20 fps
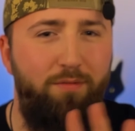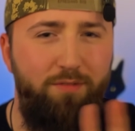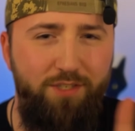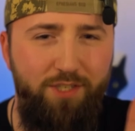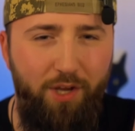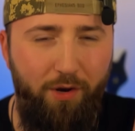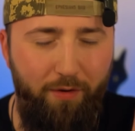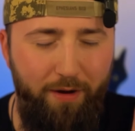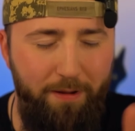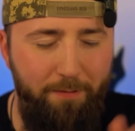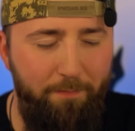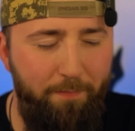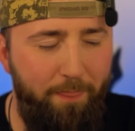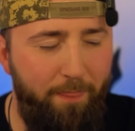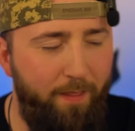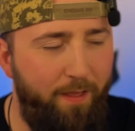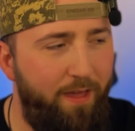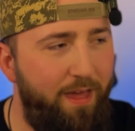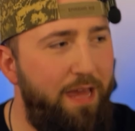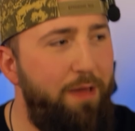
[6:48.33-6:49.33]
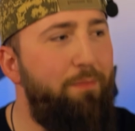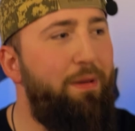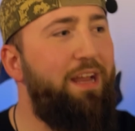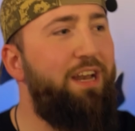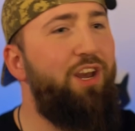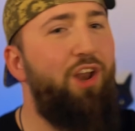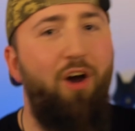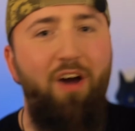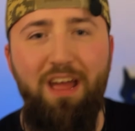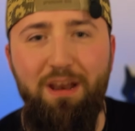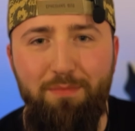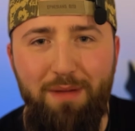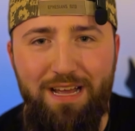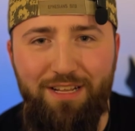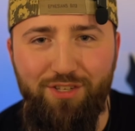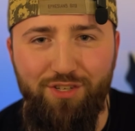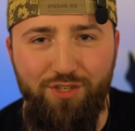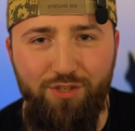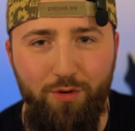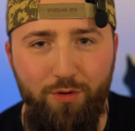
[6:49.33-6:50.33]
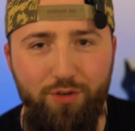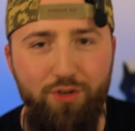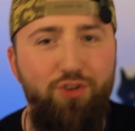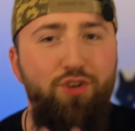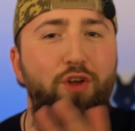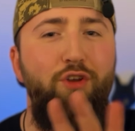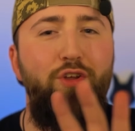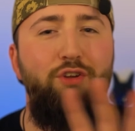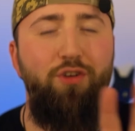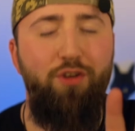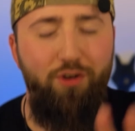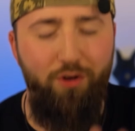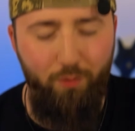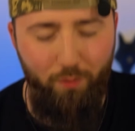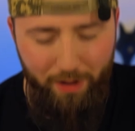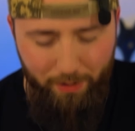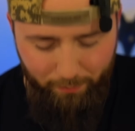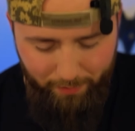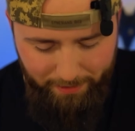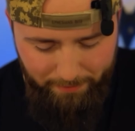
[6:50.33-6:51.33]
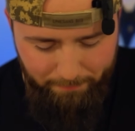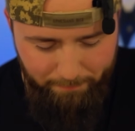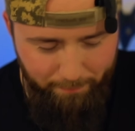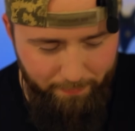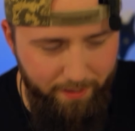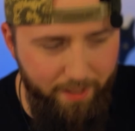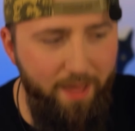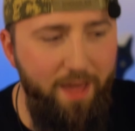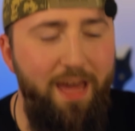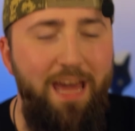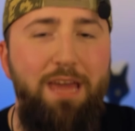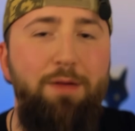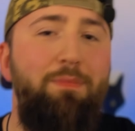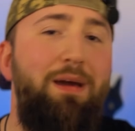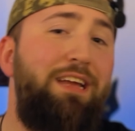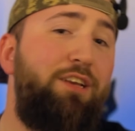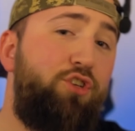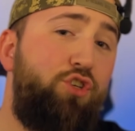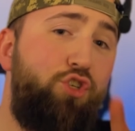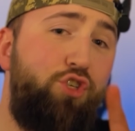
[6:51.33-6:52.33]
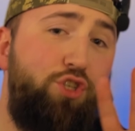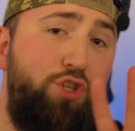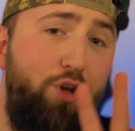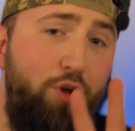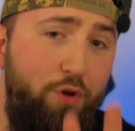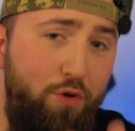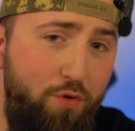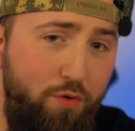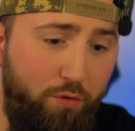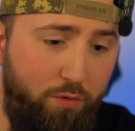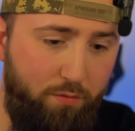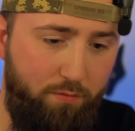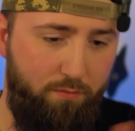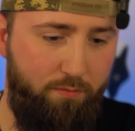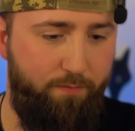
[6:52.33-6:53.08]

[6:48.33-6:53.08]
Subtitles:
Sorry. He made an Iron Man suit. No, wait. He made two.